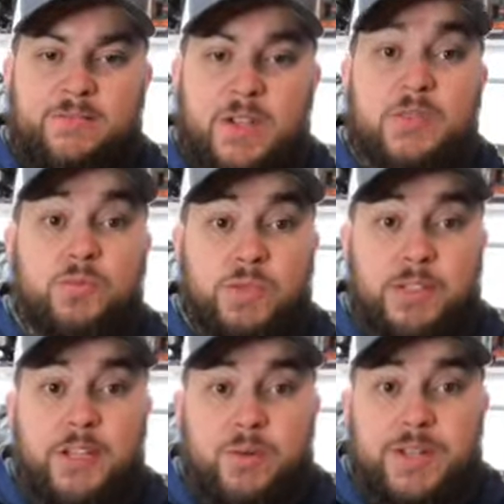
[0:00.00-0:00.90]
It was
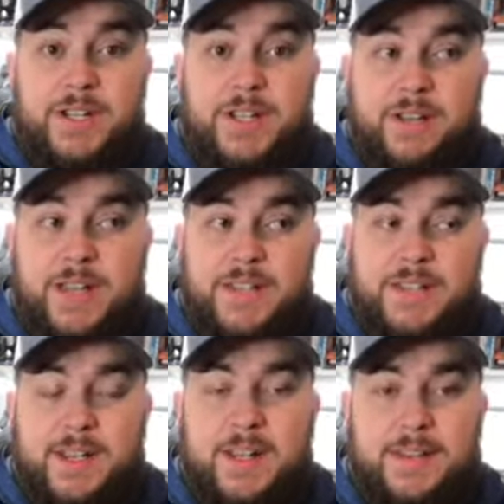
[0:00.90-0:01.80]
really windy here
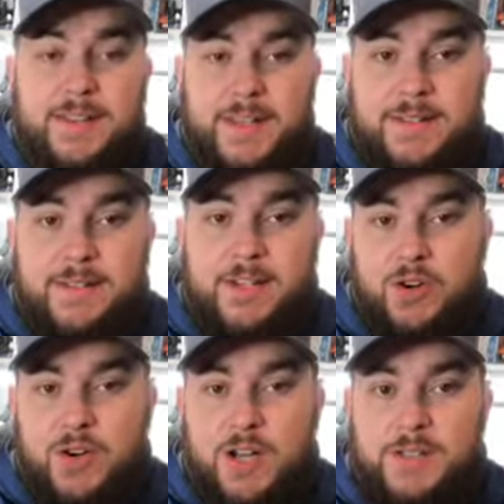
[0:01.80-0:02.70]
last night. I think that the
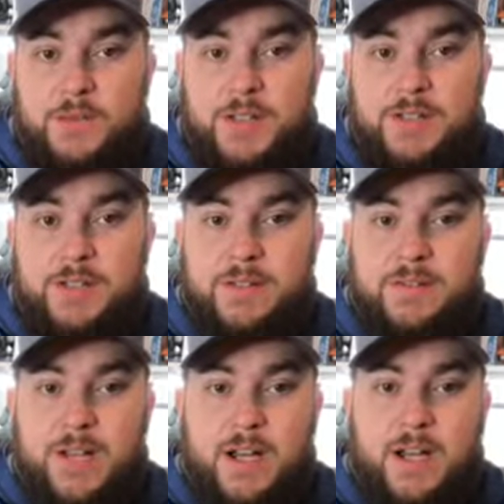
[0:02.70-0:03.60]
crosswind
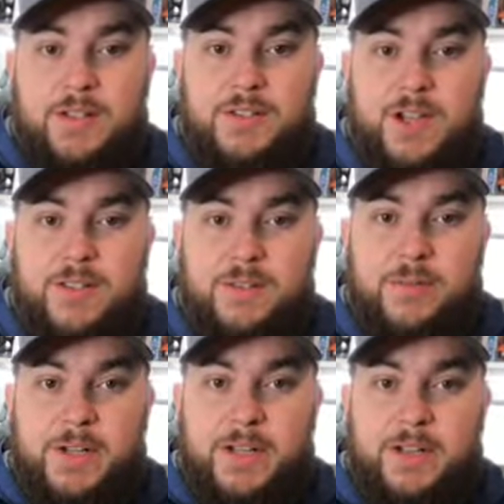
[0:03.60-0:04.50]
tossed the
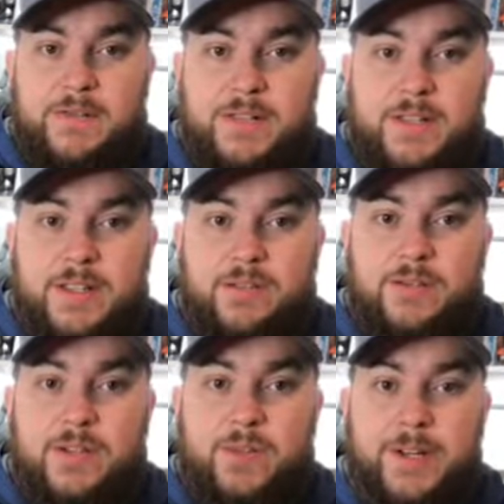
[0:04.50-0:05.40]
plane off the
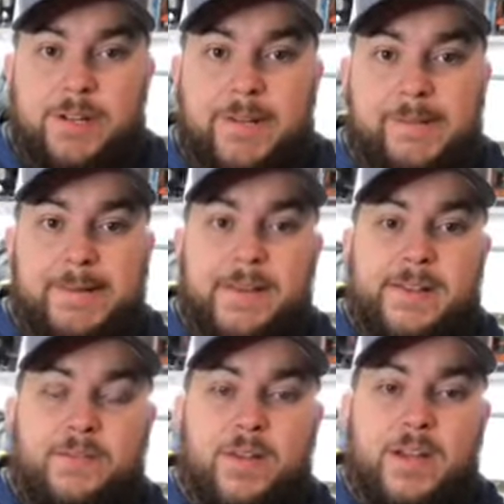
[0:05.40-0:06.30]
runway
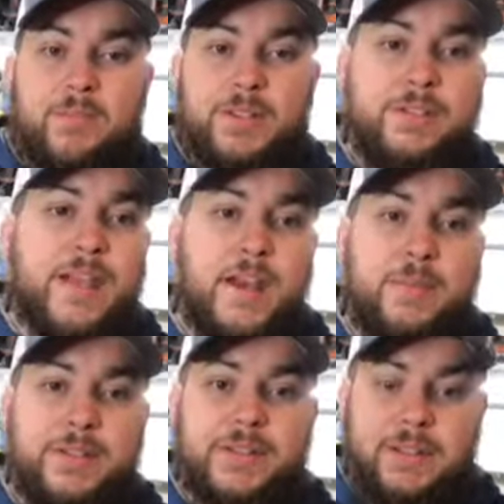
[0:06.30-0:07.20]
is what I believe
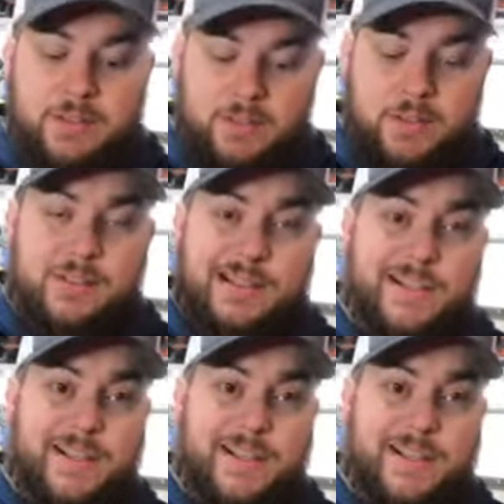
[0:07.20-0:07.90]
happened. Kind of